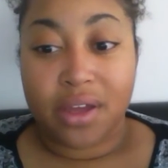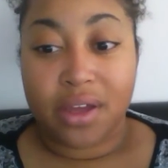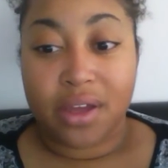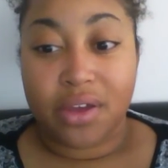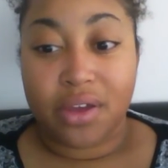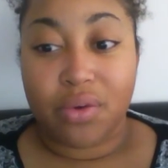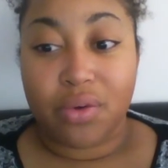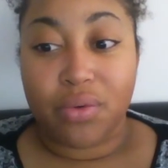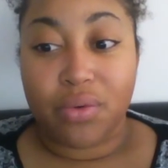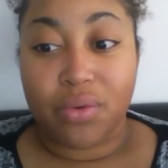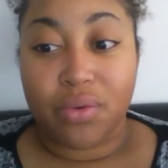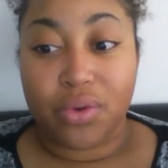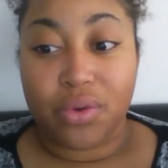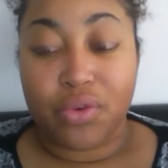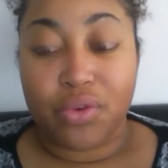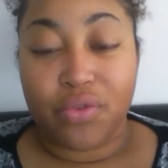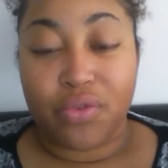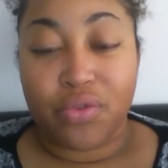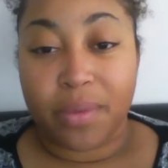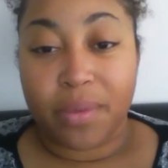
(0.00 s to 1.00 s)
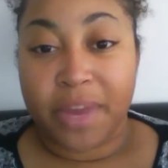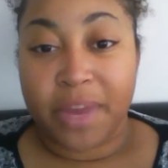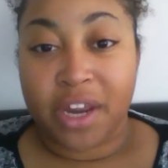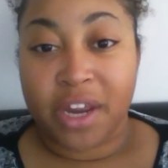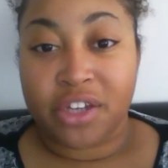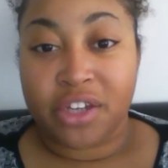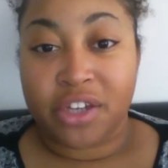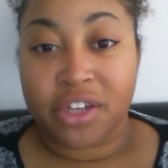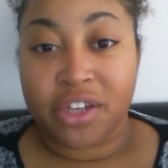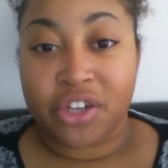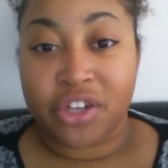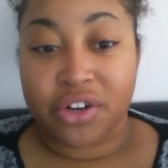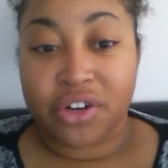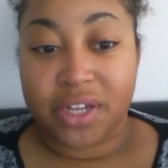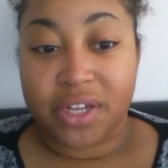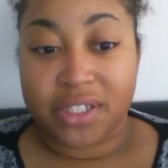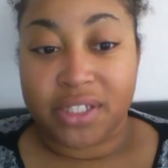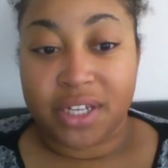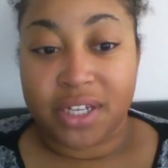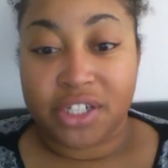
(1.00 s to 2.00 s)
you you from getting to your
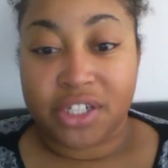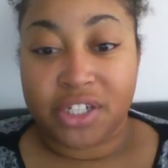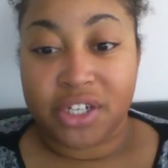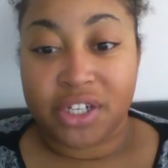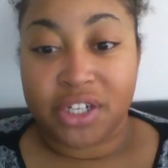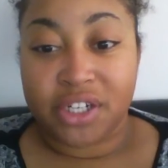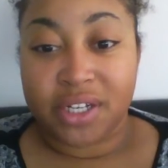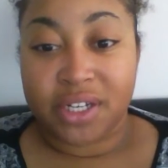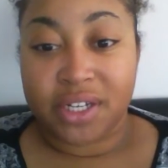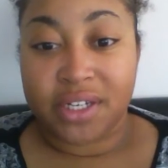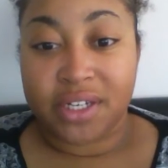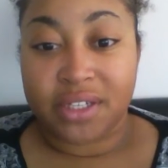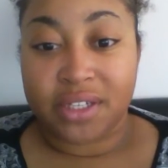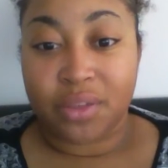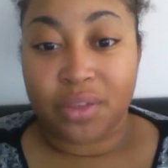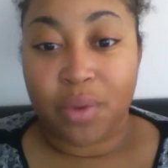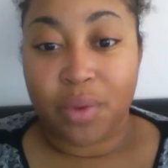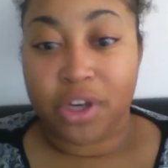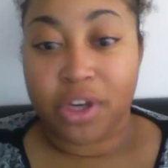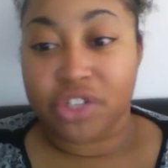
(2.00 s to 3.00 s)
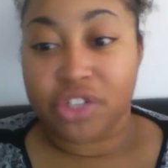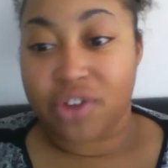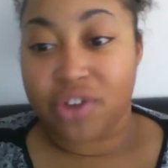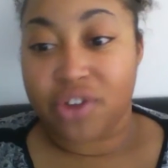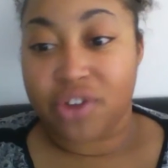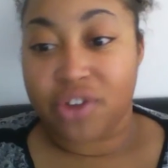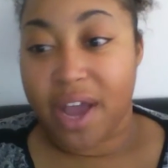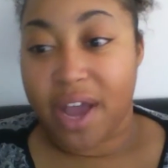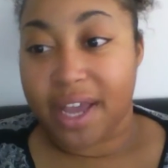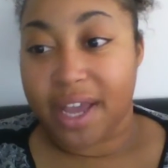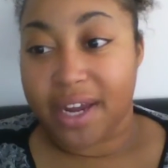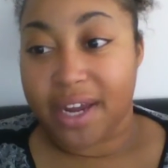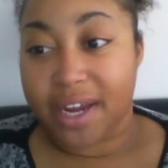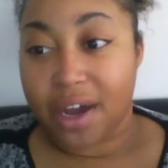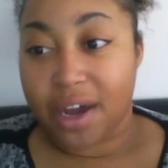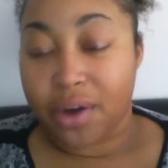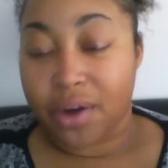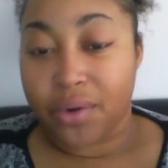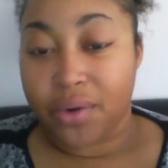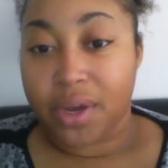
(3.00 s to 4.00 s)
destination. He doesn't want to drag it
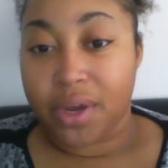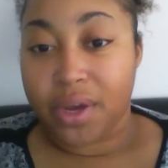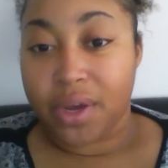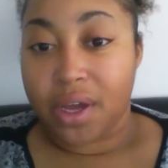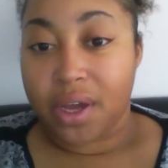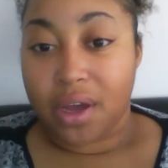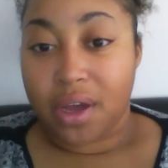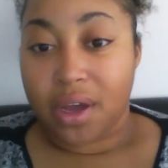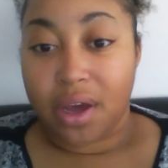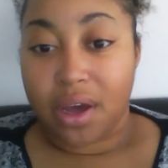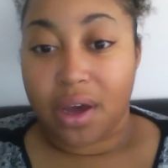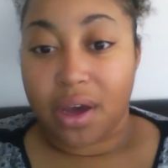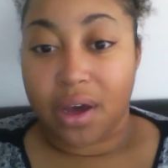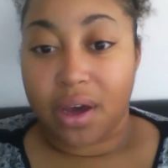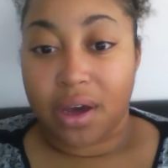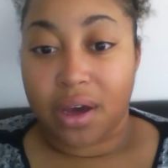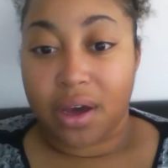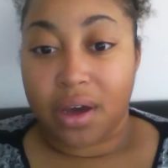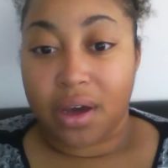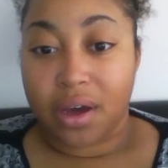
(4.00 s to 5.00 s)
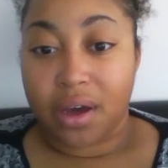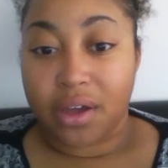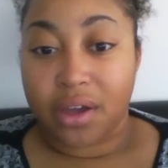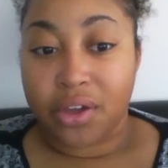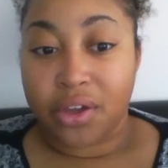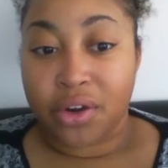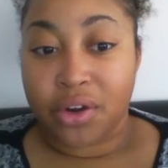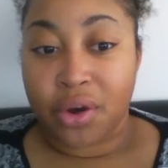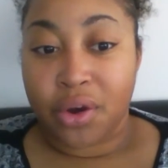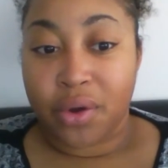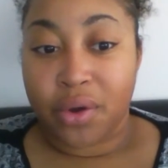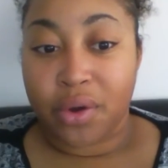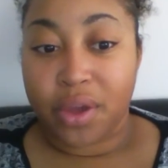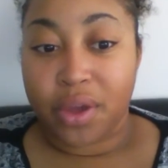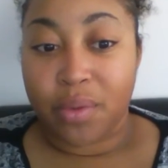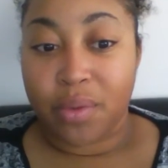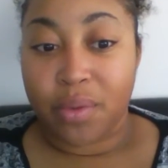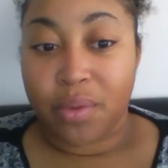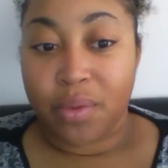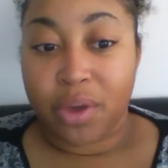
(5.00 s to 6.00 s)
out. Uh, you know,
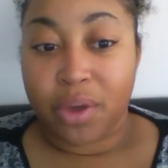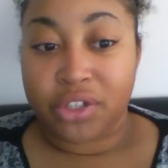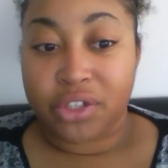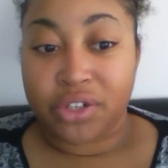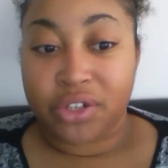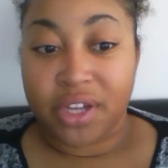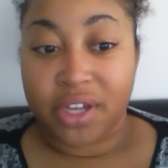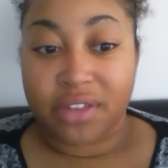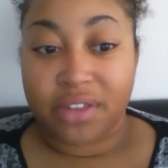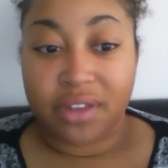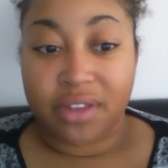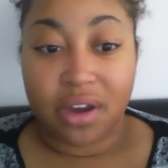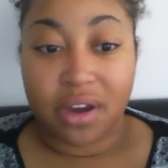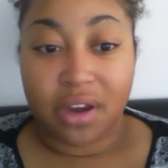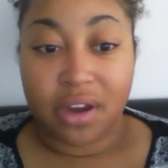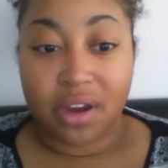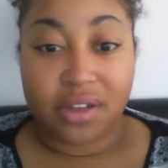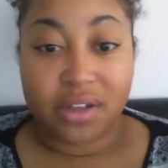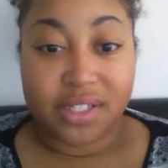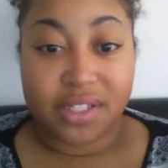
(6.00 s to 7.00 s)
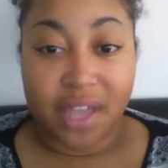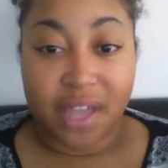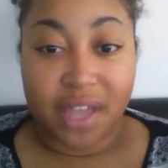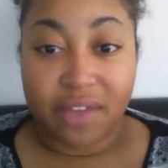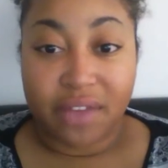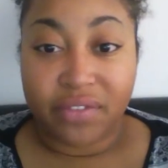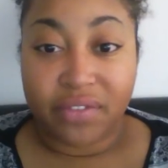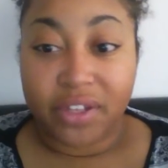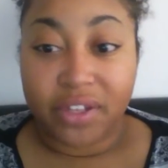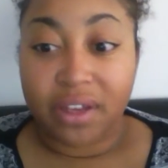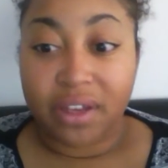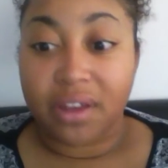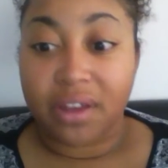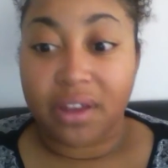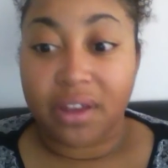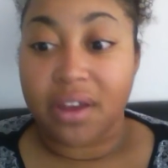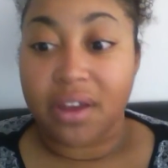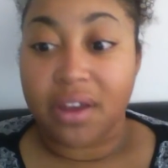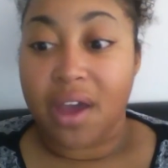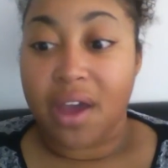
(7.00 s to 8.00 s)
he wants you to get there
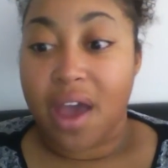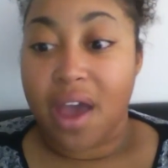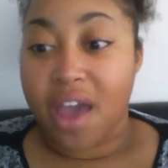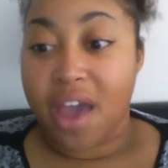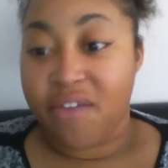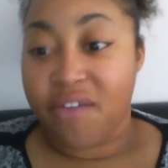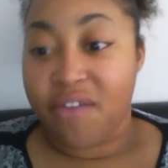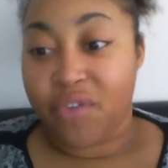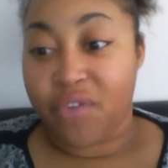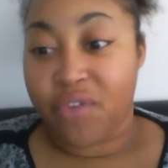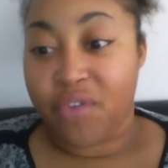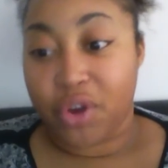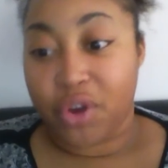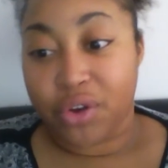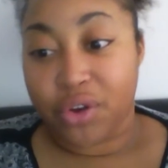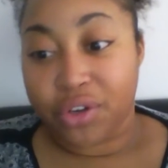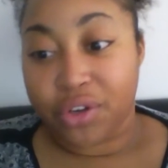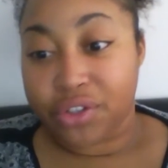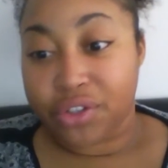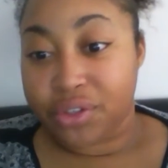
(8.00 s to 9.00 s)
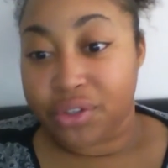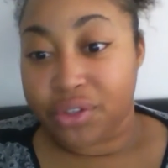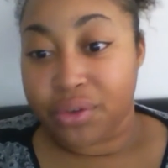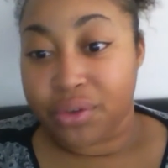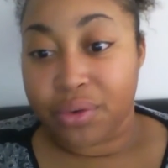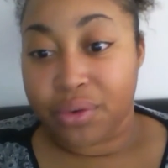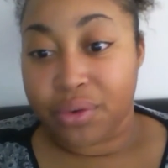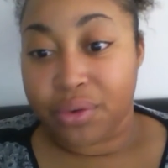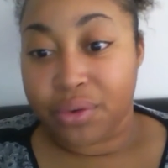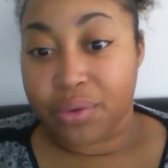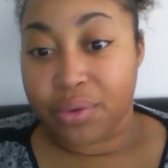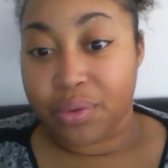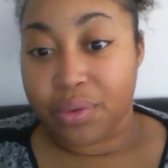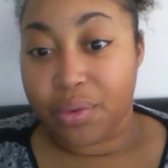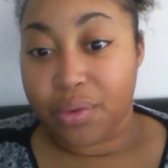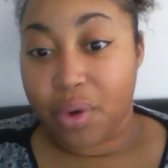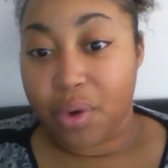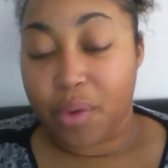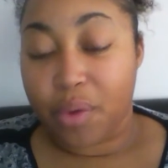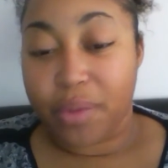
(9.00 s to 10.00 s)
safely and for you to
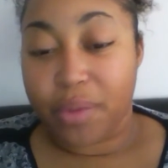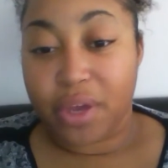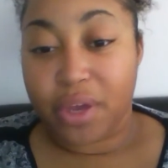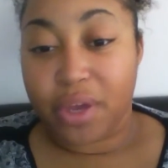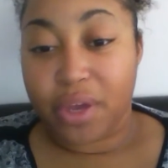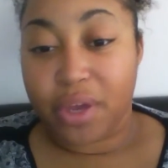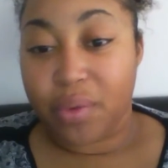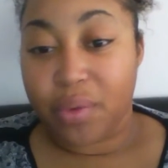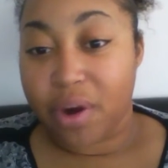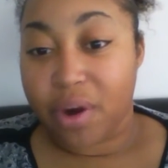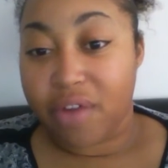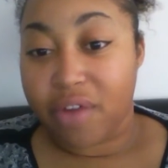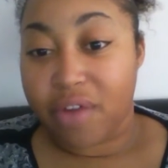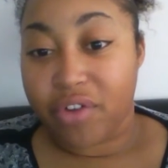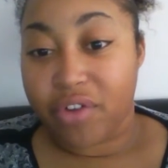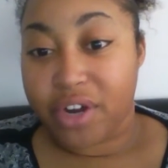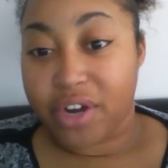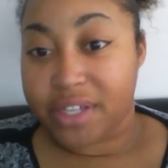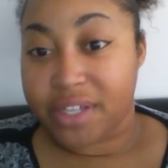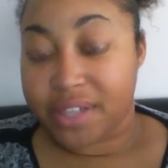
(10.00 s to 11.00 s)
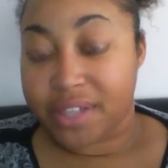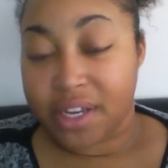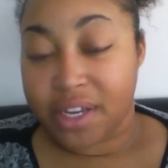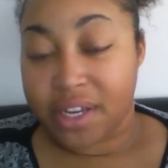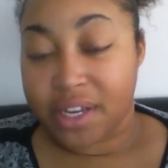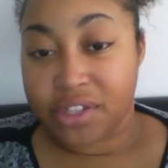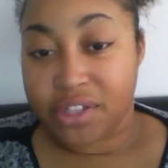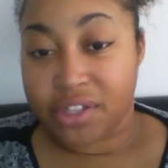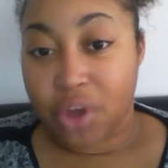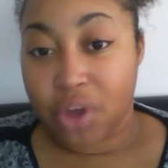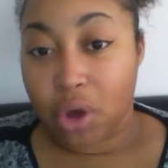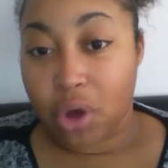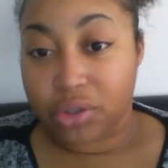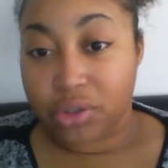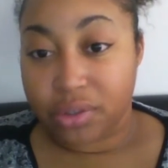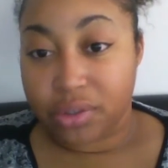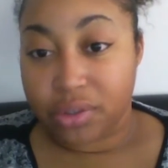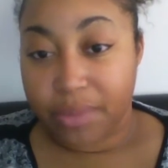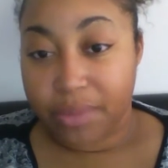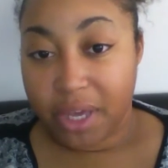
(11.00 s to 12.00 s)
do or be wherever it is that he's called
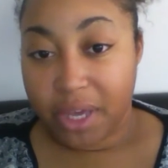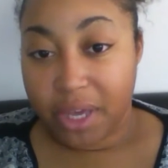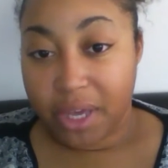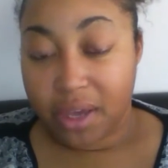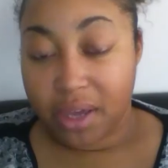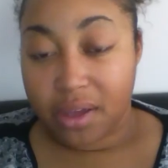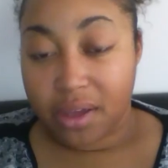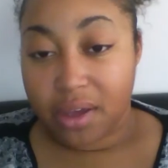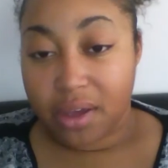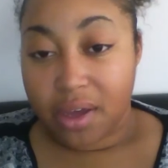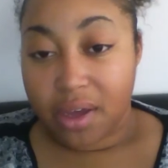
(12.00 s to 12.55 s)
you to be.